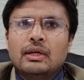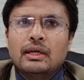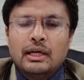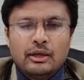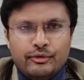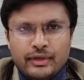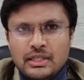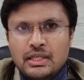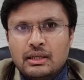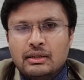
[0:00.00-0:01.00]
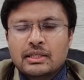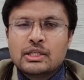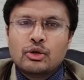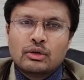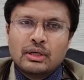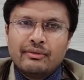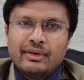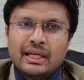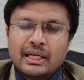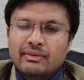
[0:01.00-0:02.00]
Hello friends, this is Dr.
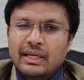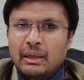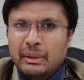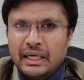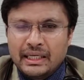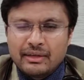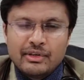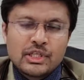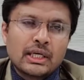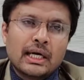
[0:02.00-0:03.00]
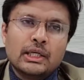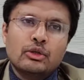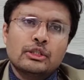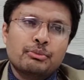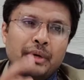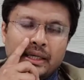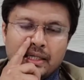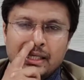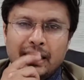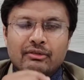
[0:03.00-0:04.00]
Navin Agrawal. I am an interventional cardiologist
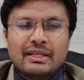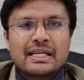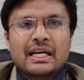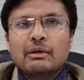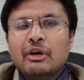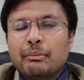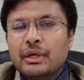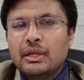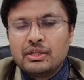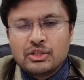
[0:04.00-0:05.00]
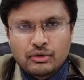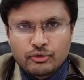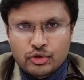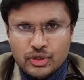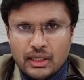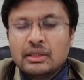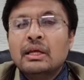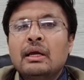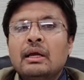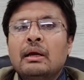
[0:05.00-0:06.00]
practicing at Valsad and Vapi region of Gujarat.
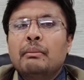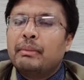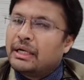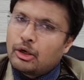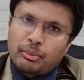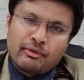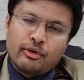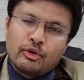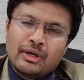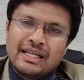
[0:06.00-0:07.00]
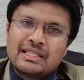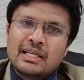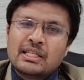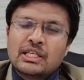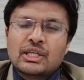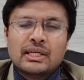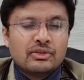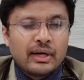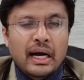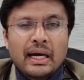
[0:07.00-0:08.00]
My topic for today's discussion
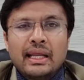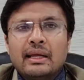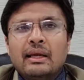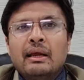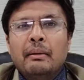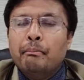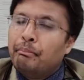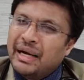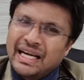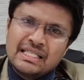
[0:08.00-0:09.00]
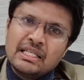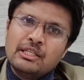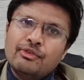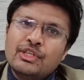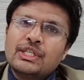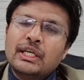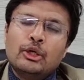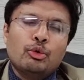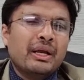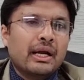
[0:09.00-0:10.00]
is regarding medicines which
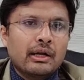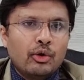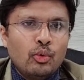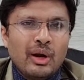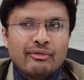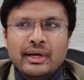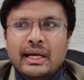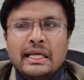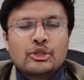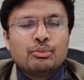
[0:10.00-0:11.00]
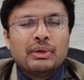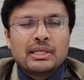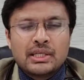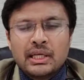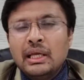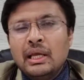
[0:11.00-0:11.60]
need to be continued after an angioplasty.